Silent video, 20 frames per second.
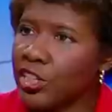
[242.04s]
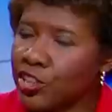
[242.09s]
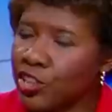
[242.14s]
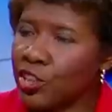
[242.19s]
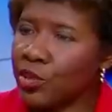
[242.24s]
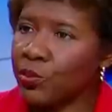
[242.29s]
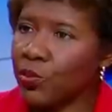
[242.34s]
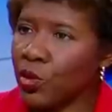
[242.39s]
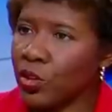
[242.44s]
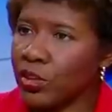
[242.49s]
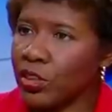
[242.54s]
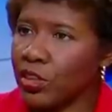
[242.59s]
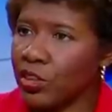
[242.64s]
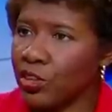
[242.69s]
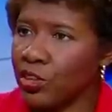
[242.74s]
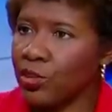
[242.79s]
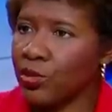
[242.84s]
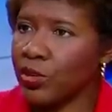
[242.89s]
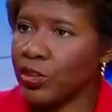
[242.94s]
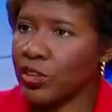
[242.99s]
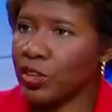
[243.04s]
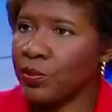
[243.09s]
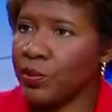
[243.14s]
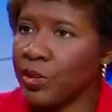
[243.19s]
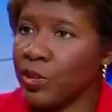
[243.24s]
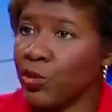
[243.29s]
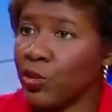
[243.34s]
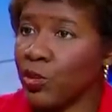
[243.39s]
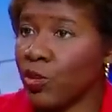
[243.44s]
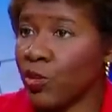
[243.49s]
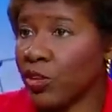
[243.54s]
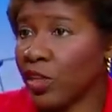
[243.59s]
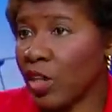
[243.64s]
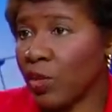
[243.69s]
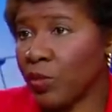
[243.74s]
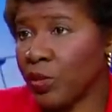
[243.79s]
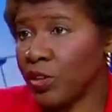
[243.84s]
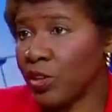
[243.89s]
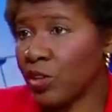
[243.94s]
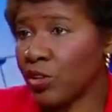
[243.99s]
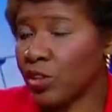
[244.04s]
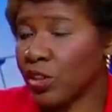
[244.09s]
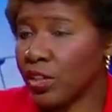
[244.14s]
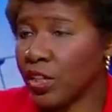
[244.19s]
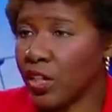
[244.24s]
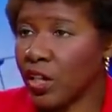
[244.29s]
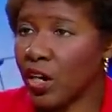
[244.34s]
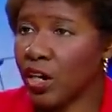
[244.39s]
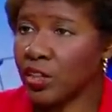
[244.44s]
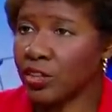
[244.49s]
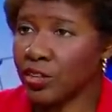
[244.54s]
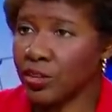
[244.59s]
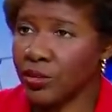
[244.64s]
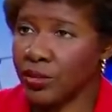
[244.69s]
Is there more that the U.S. can be doing or that we know that they are